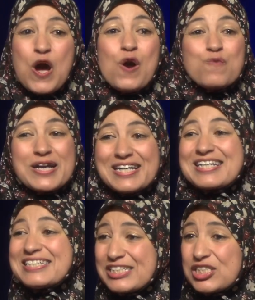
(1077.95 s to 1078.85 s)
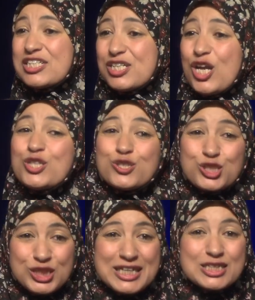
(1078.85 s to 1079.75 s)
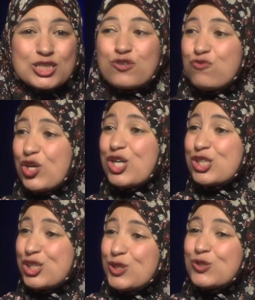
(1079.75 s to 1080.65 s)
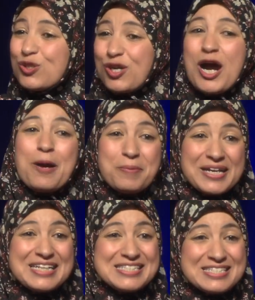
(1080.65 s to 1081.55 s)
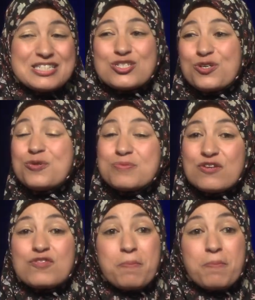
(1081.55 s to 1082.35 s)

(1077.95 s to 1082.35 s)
a recognition and an understanding of what our children are up against in terms of the